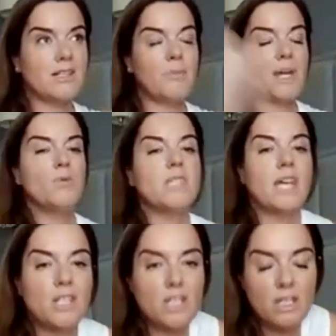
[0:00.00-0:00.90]
And
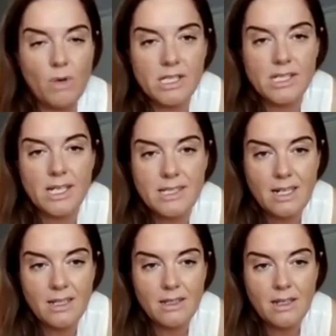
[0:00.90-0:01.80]
spring was actually what I
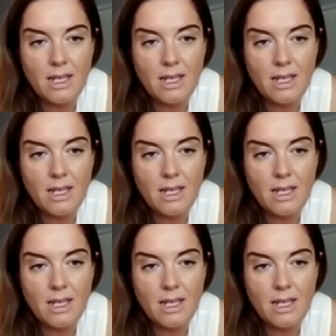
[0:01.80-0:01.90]
did